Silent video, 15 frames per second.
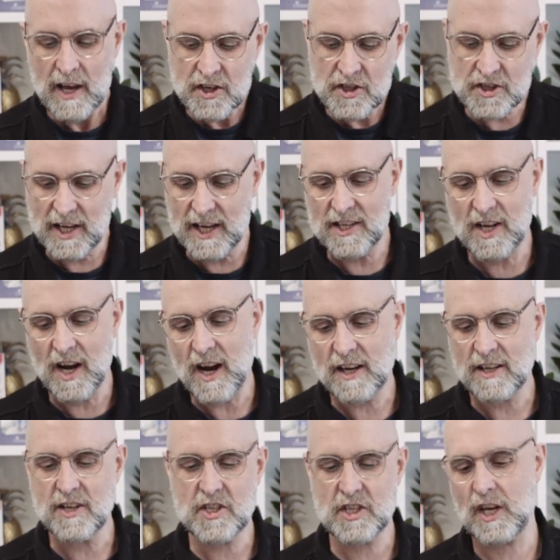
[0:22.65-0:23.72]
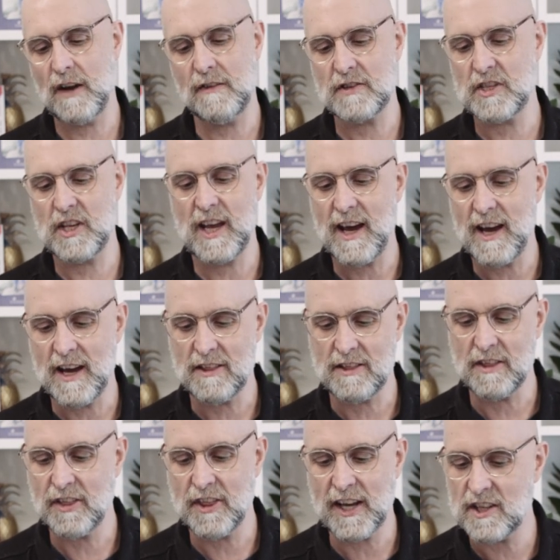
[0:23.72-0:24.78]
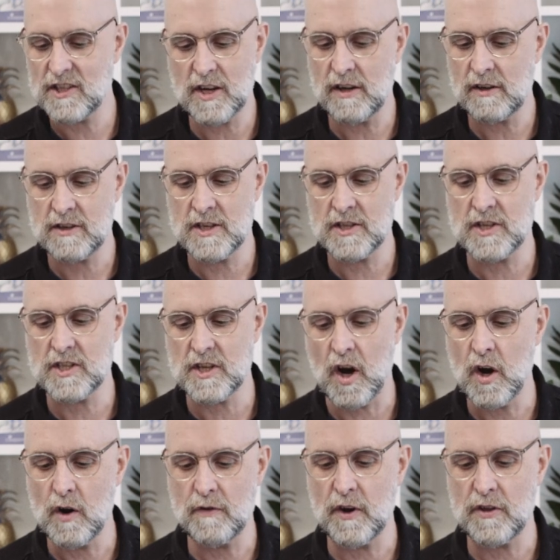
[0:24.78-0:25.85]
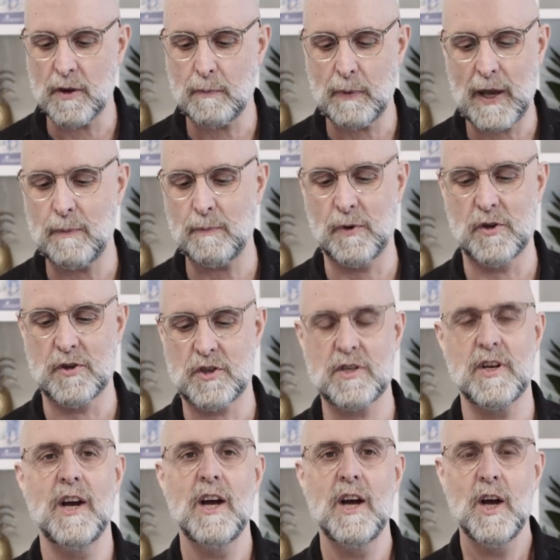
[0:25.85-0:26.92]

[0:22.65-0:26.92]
See, darkness covers the earth, and thick darkness is over the peoples.